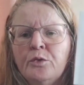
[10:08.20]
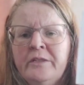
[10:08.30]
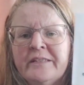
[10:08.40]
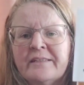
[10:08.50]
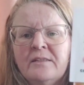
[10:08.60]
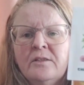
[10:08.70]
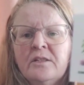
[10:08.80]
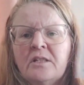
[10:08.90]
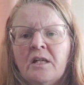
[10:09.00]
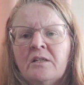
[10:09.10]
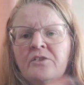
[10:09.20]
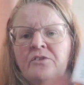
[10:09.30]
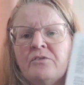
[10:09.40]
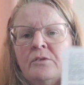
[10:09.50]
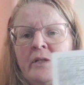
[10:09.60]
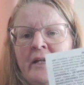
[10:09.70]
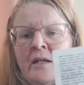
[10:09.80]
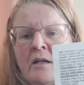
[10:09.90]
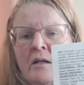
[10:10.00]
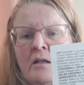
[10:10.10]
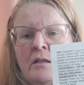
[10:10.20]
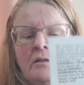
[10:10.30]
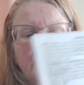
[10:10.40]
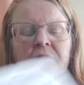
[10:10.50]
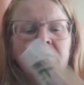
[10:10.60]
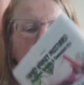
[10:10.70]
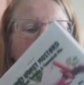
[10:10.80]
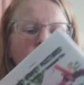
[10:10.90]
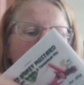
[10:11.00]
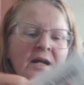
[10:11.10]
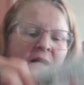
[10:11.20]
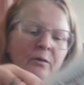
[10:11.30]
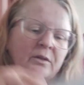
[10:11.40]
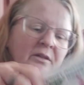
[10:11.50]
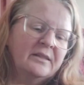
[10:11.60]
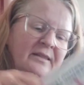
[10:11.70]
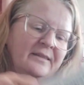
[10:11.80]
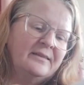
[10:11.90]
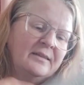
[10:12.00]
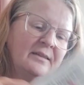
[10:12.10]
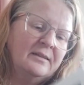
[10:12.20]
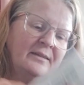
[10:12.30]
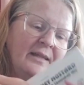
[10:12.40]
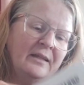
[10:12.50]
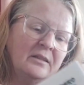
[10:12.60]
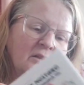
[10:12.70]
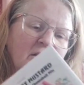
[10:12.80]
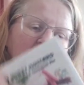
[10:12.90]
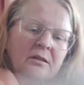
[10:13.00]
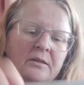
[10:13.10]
goodness. Look at the colors through there. Wow. Because it's settled.